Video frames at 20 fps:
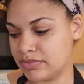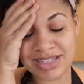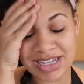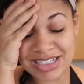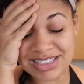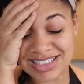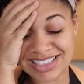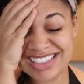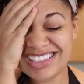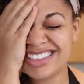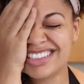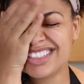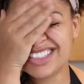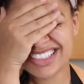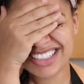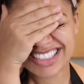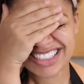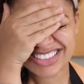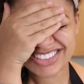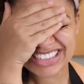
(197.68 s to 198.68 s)
it's
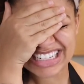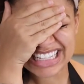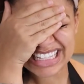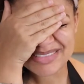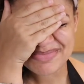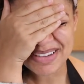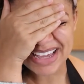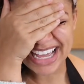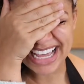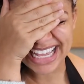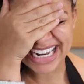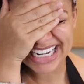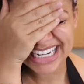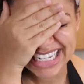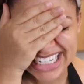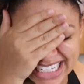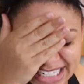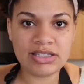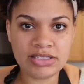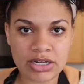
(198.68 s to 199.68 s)
really bad.
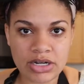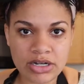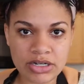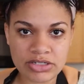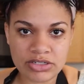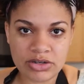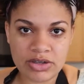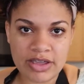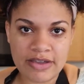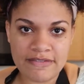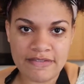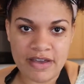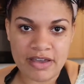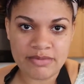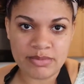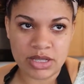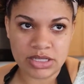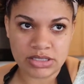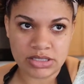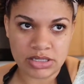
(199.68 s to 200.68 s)
I started doing it
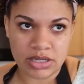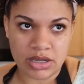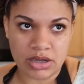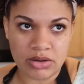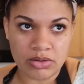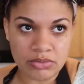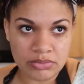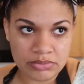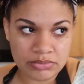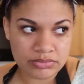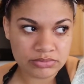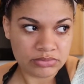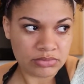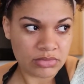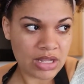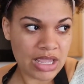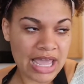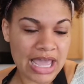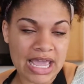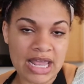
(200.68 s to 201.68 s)
5 months ago
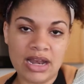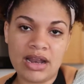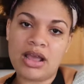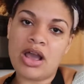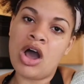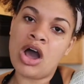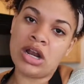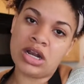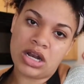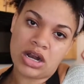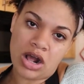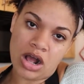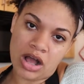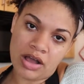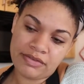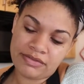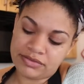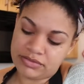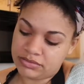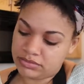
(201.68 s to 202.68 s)
and on and off.